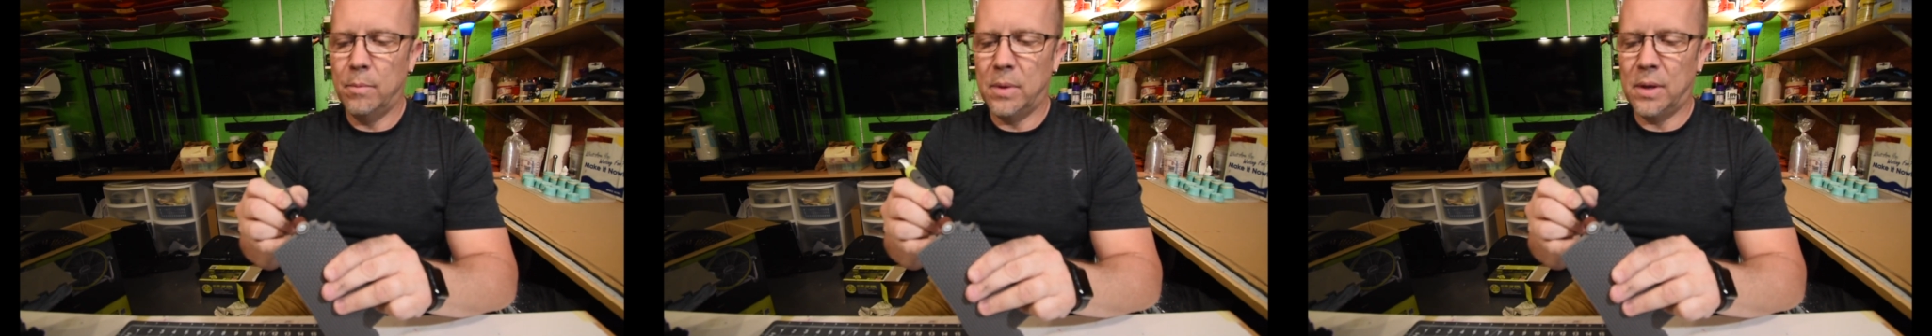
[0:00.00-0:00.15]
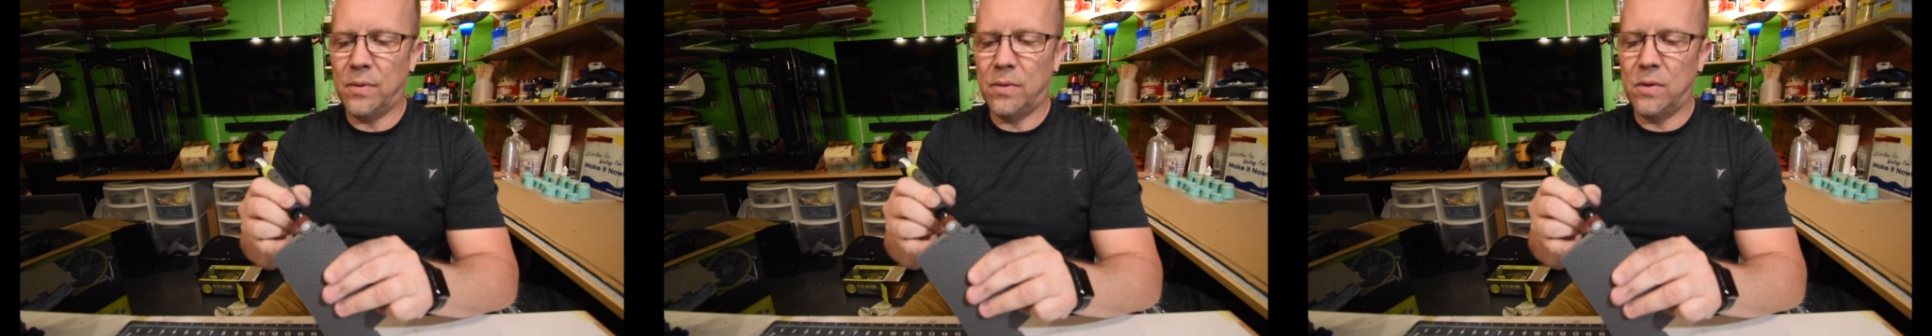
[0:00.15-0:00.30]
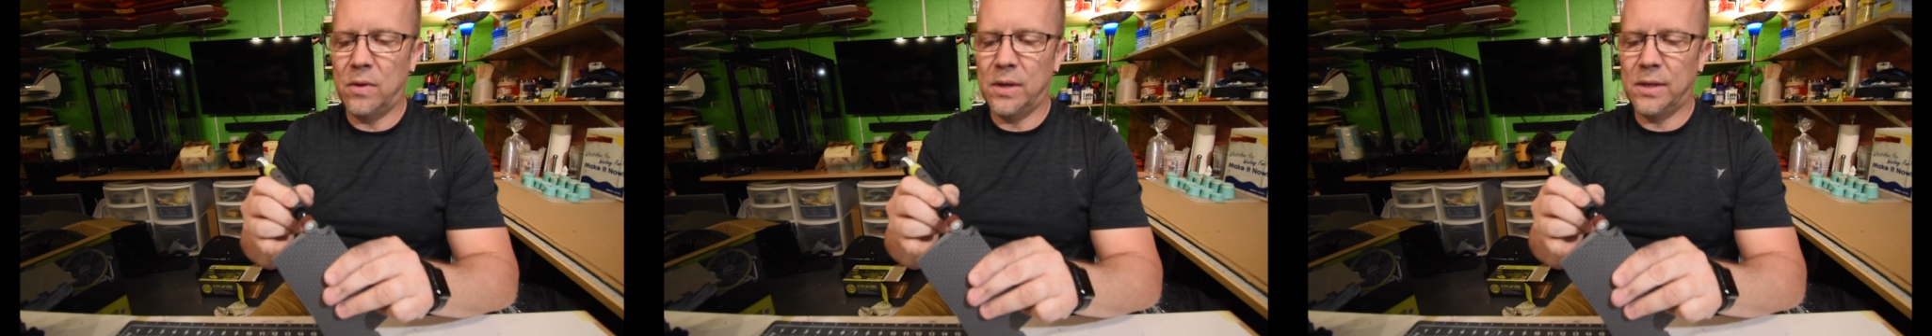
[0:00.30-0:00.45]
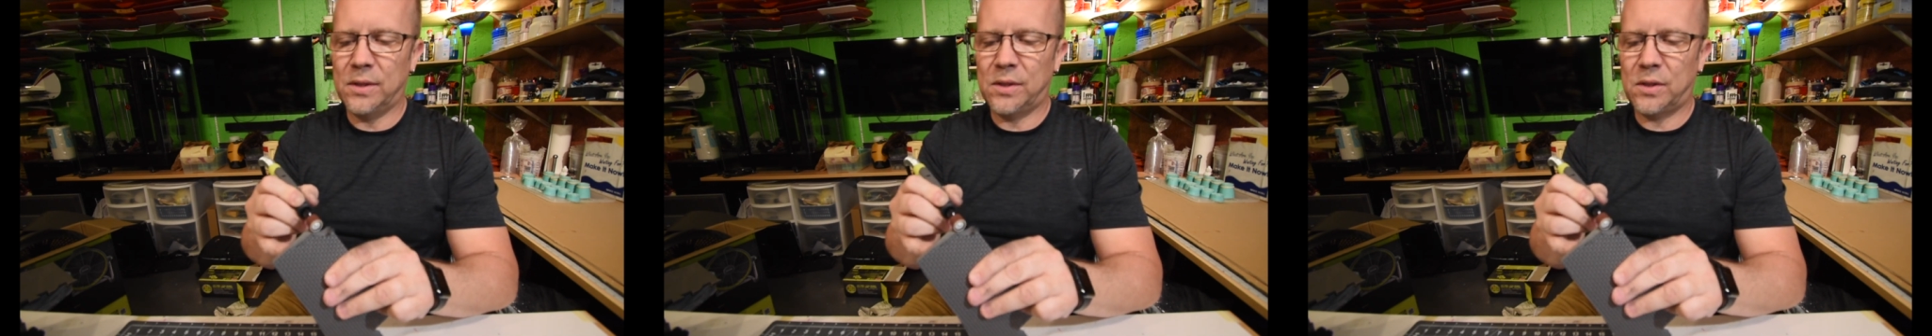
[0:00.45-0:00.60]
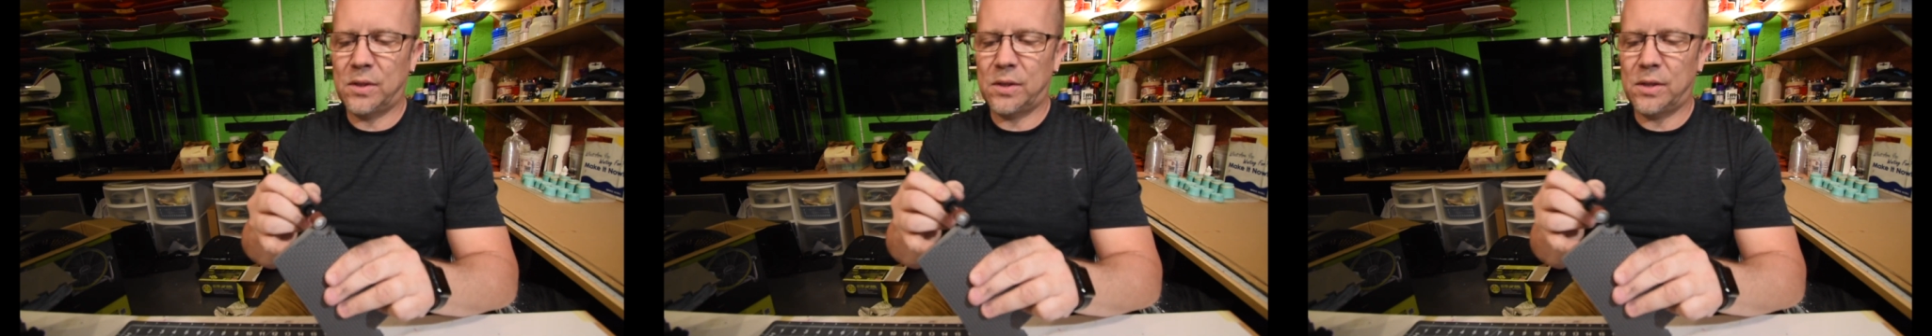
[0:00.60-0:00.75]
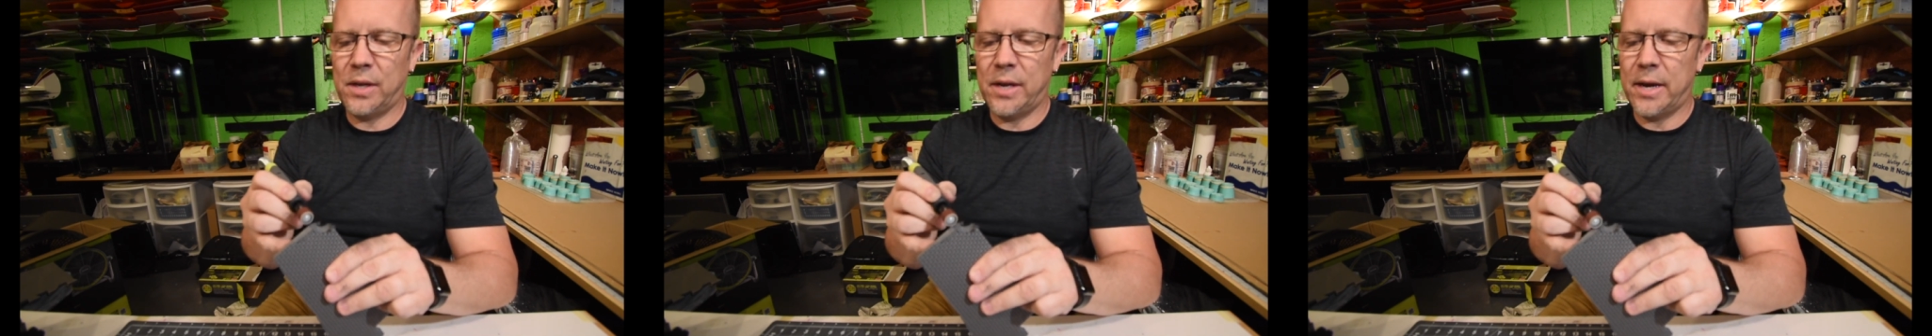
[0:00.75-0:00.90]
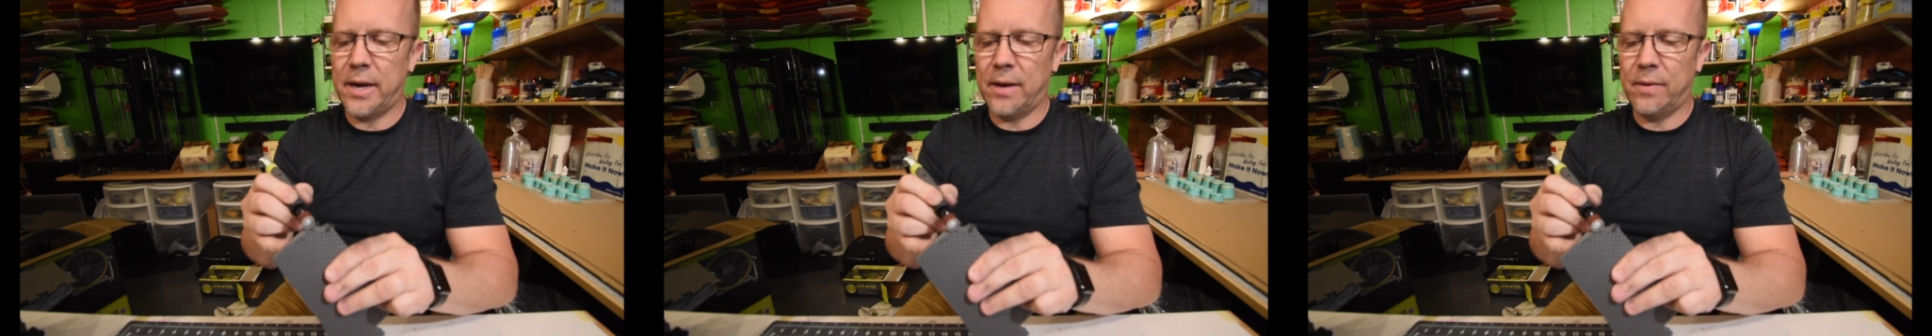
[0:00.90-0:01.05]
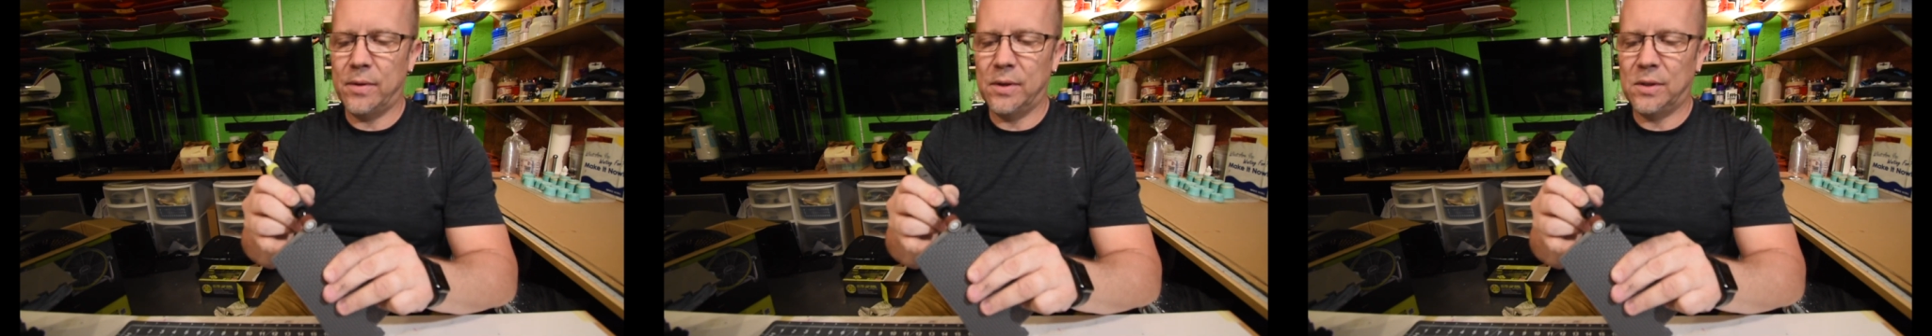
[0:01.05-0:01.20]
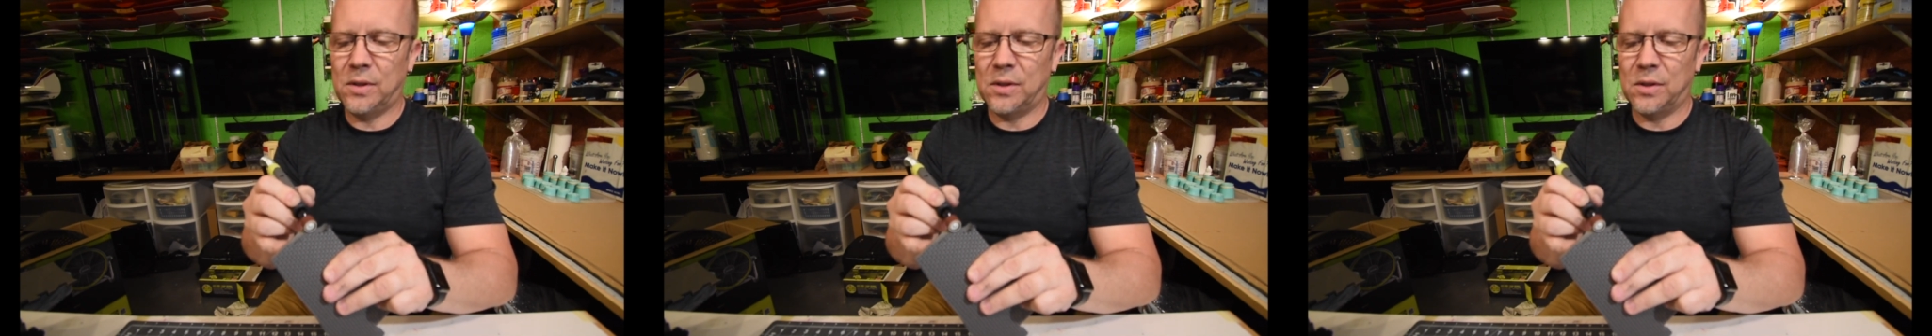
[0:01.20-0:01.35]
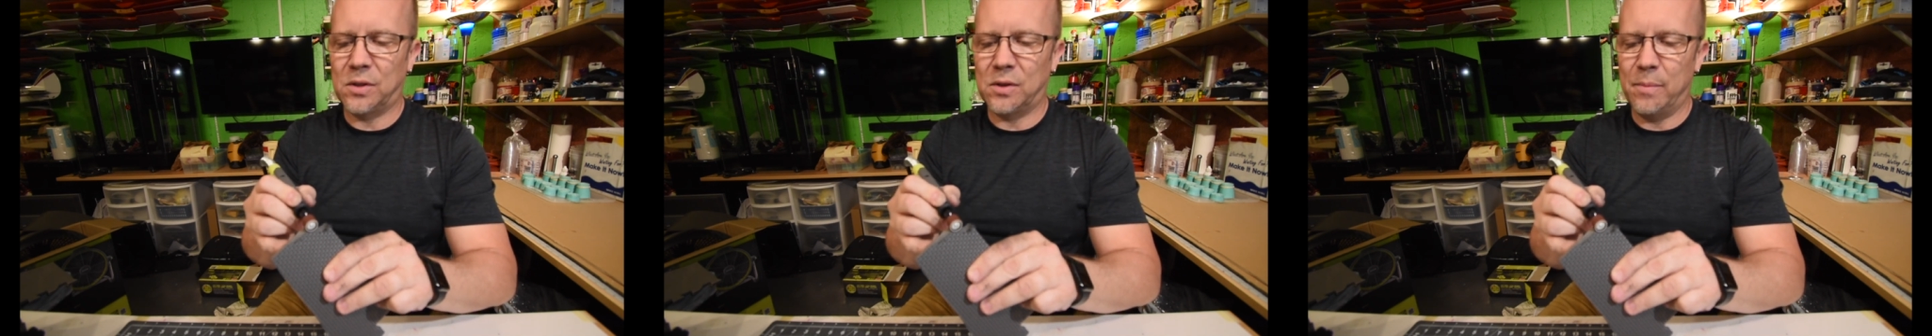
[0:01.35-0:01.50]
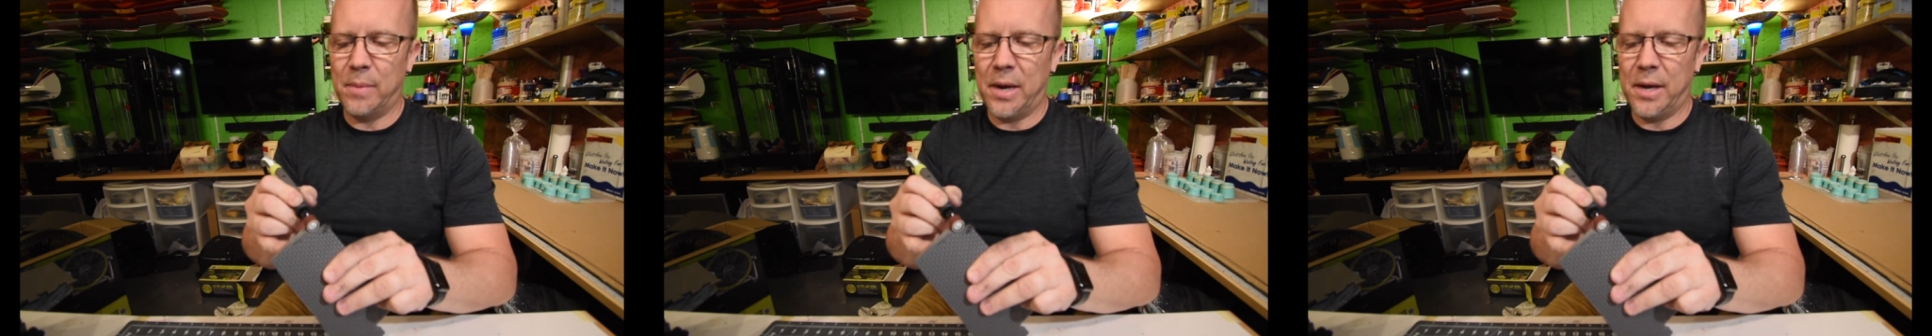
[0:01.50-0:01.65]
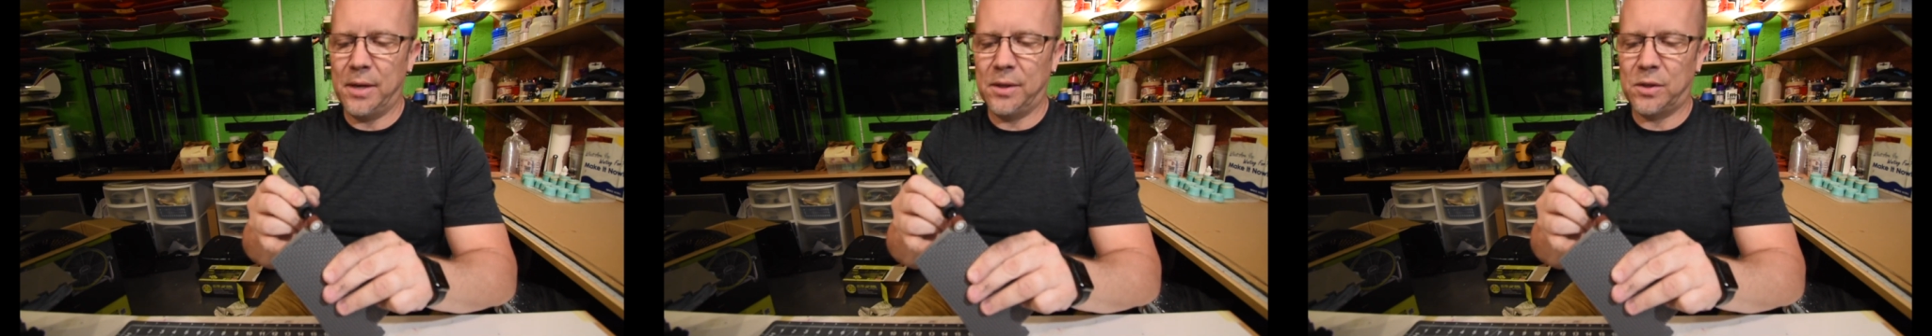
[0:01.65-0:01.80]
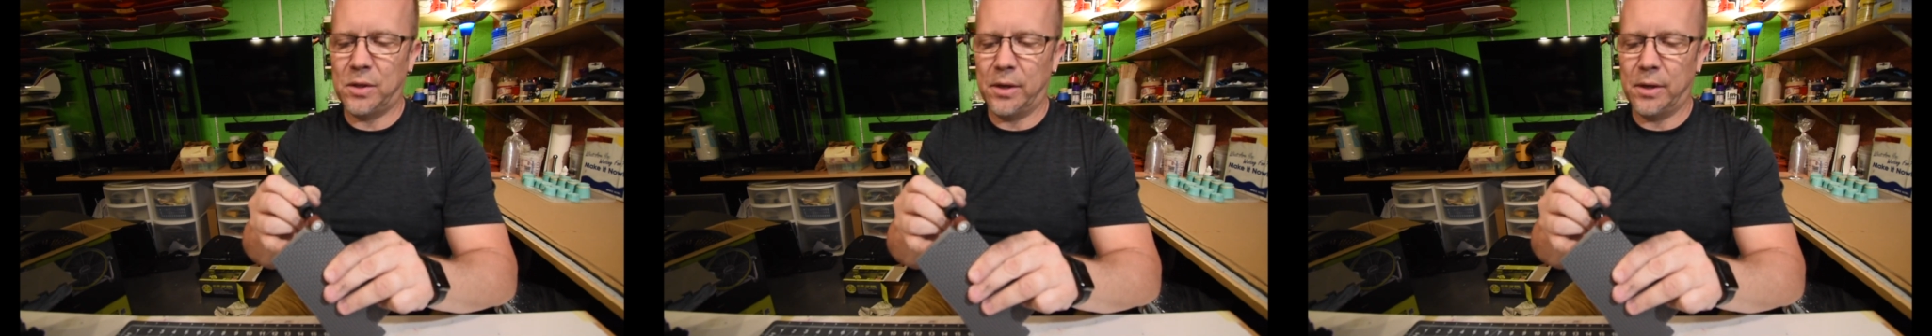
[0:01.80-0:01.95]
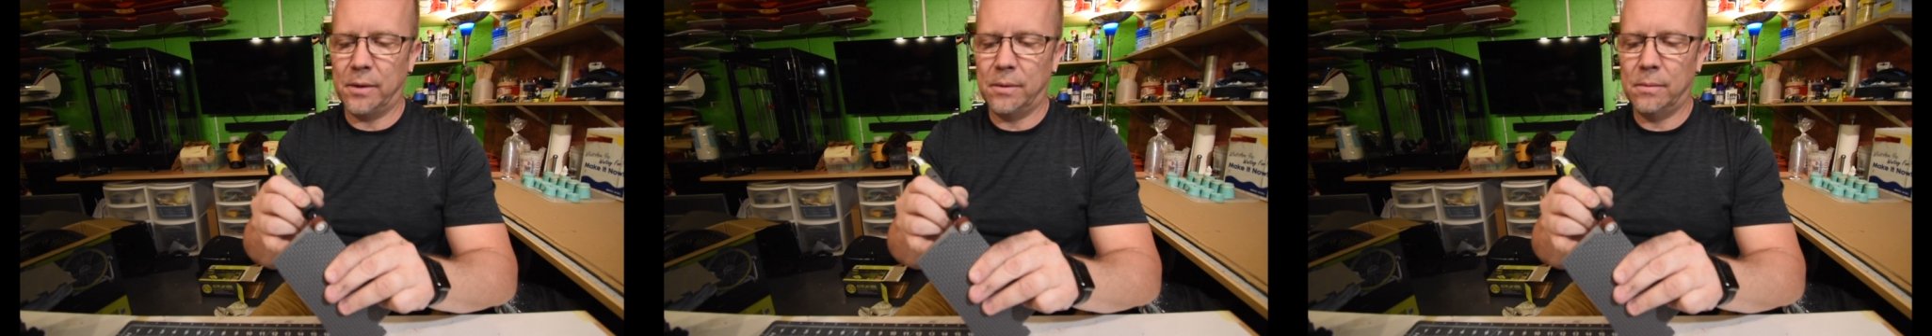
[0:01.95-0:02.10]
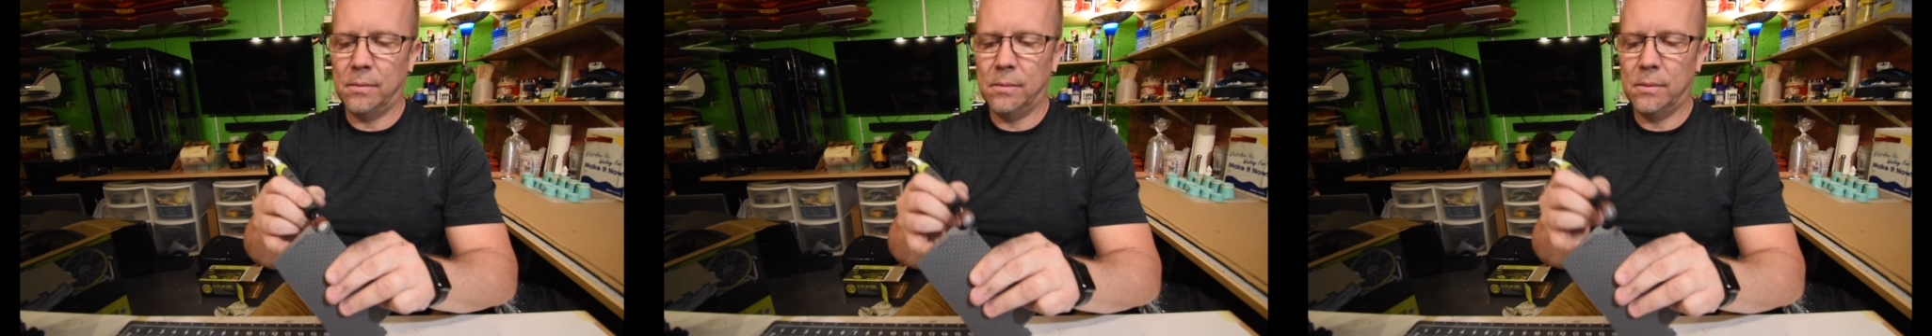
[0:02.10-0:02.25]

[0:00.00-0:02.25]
But this is amazing.